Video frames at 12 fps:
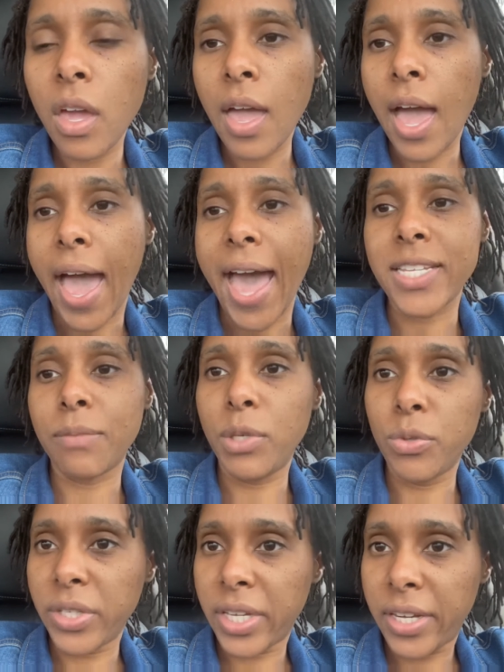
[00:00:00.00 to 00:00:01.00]
I had some
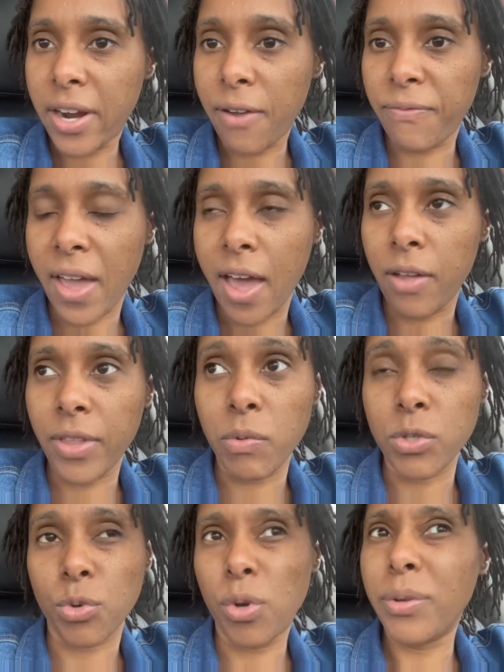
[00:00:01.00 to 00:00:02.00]
music in there I found that
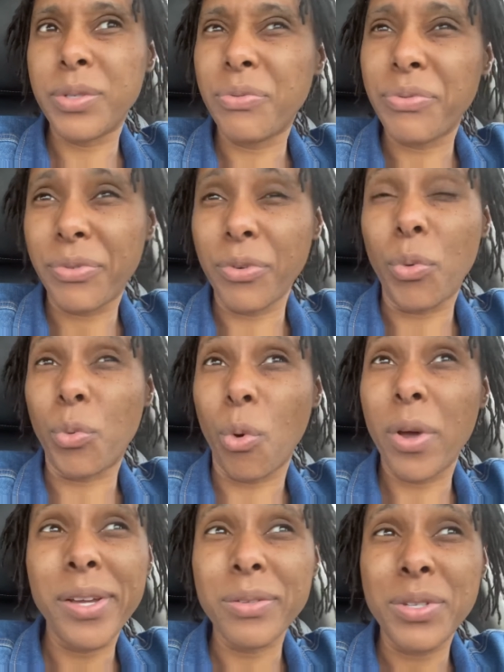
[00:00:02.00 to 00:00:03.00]
was royalty
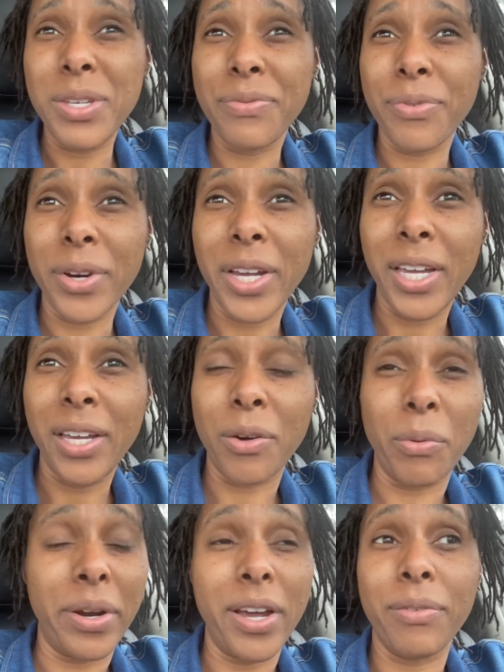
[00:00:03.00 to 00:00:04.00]
royalty free or
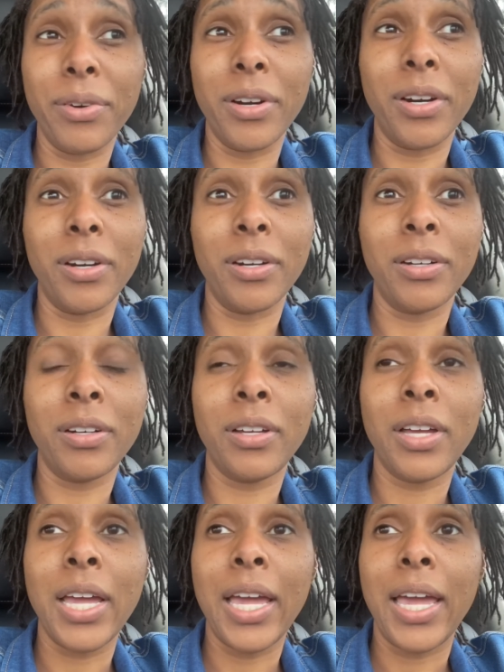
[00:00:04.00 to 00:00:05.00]
whatever.
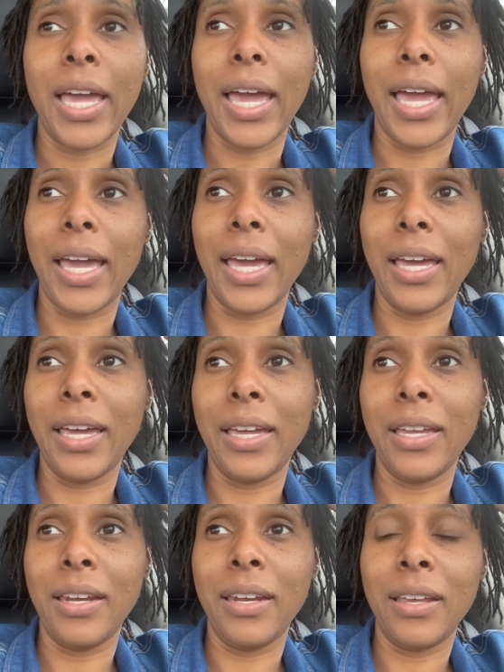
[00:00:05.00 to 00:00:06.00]

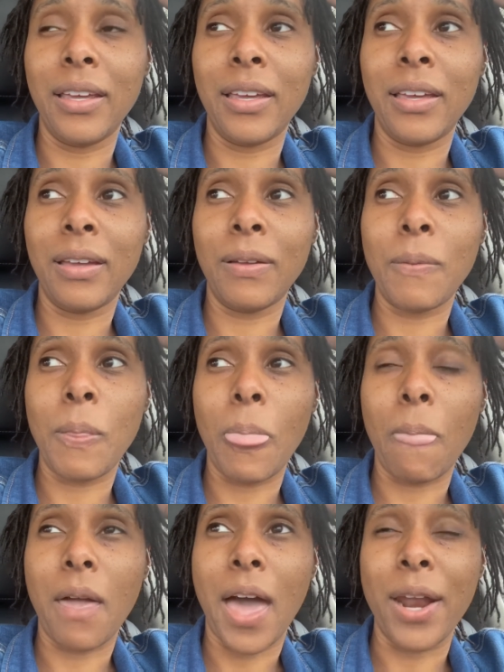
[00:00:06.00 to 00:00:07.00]
And
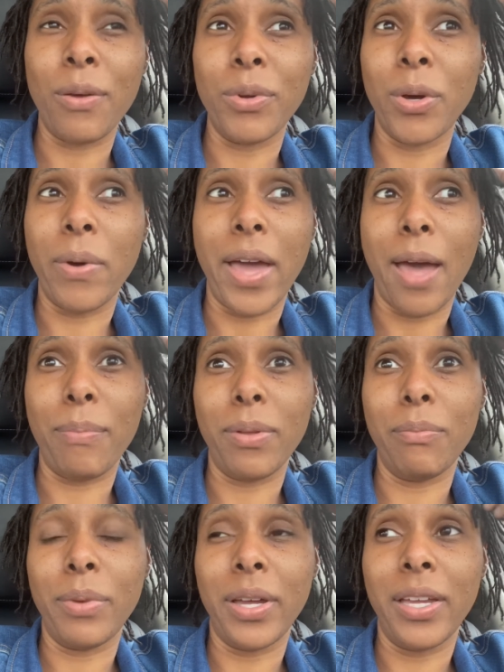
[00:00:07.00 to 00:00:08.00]
I don't know what
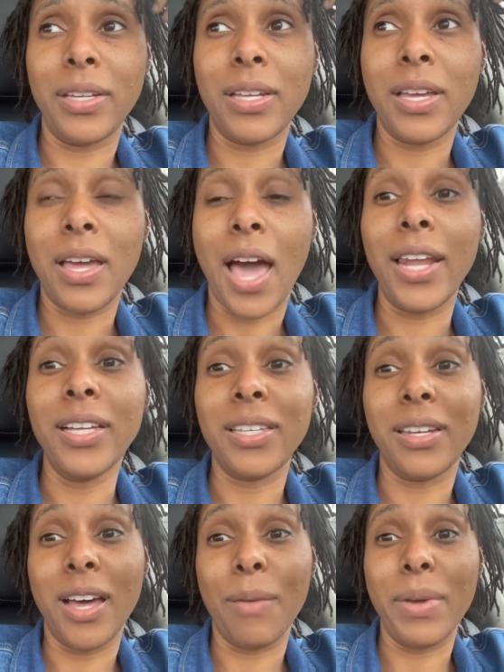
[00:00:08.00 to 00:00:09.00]
happened, but I looked
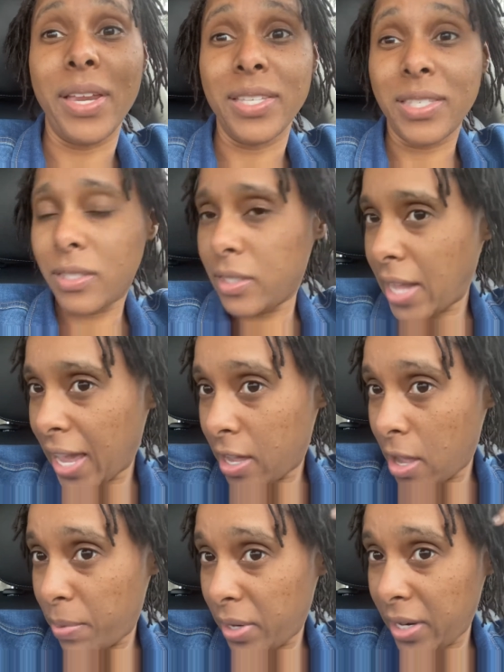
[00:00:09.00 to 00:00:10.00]
it up and that
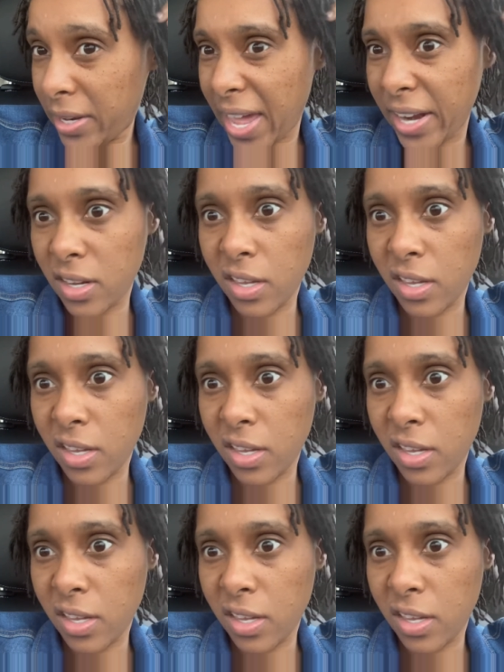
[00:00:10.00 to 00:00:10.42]
company that